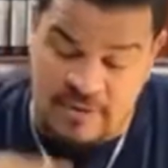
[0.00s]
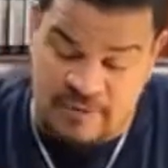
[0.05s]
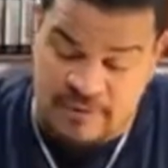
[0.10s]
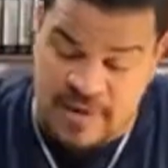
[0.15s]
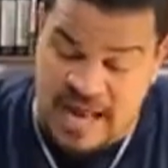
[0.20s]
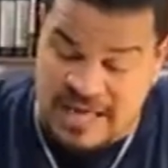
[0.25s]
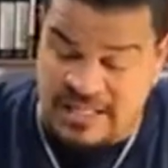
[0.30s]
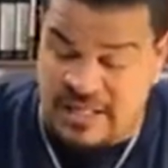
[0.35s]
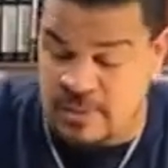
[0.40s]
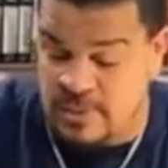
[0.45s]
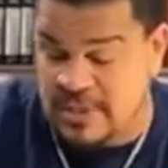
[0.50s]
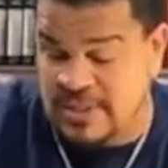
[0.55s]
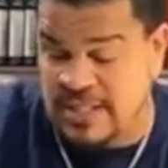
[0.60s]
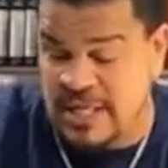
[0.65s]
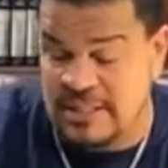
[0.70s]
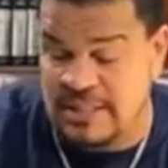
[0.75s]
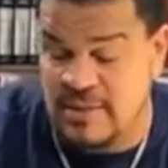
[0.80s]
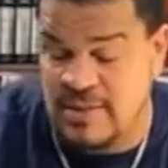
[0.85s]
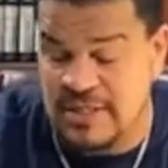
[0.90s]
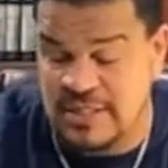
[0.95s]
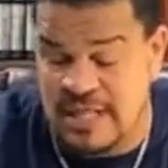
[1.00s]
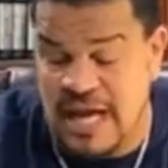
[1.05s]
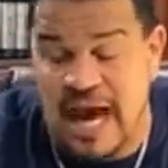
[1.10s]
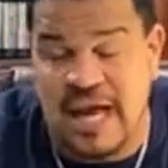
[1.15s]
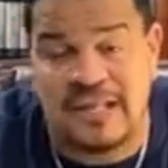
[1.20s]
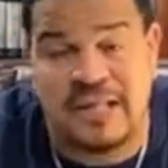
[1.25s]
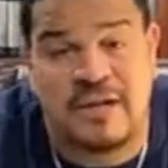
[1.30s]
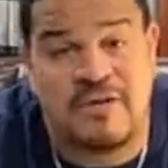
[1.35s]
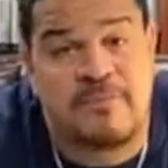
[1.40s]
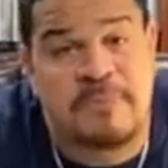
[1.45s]
In fact, he was sent to this
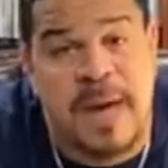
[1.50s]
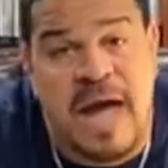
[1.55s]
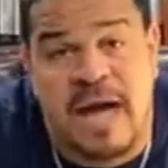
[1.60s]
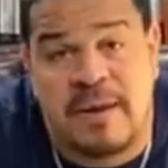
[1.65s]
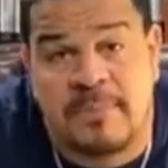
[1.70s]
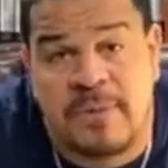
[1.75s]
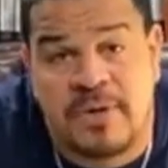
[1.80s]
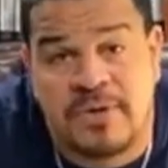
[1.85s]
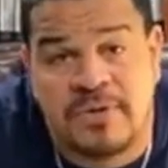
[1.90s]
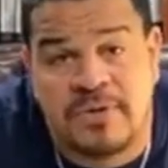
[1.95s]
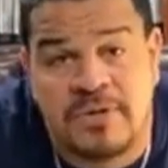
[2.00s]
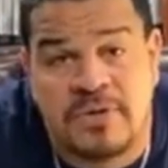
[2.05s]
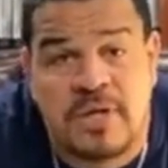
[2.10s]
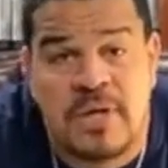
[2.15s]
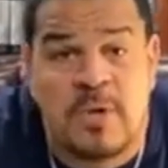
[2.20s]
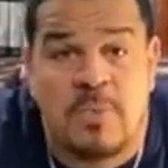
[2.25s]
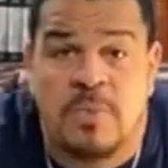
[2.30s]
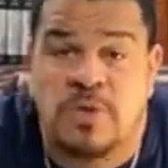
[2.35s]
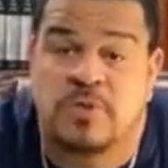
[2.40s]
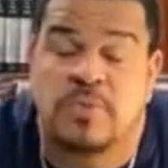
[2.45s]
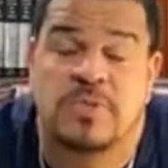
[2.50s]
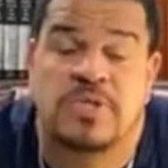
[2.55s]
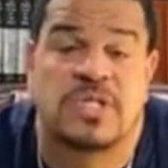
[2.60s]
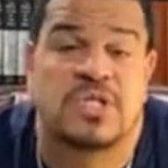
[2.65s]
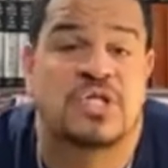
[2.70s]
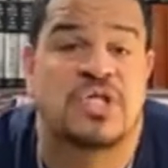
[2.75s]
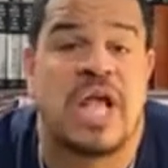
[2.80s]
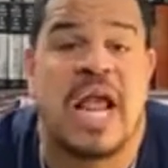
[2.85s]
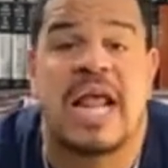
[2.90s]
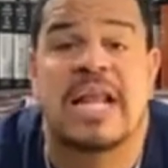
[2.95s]
island of Patmos, which
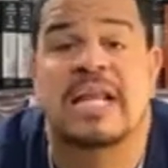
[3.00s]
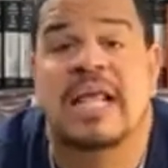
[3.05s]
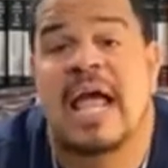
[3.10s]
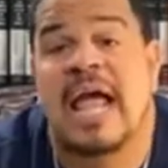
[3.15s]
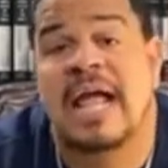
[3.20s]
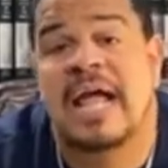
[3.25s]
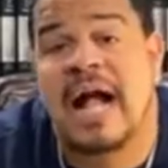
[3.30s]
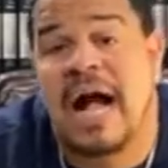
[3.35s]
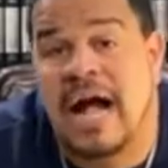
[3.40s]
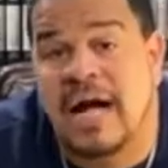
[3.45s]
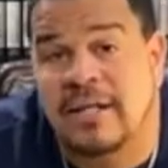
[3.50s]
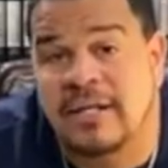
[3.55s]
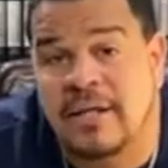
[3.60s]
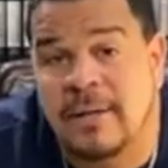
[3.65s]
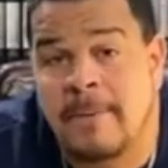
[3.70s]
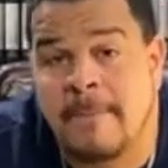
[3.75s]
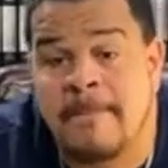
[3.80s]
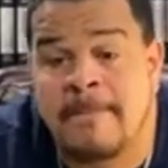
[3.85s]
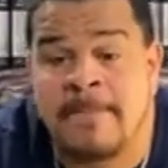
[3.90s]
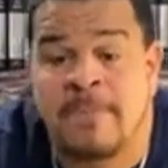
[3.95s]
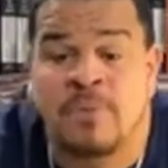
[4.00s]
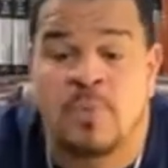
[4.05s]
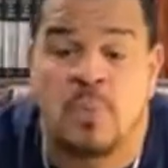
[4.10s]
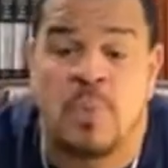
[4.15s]
was a chain gang island.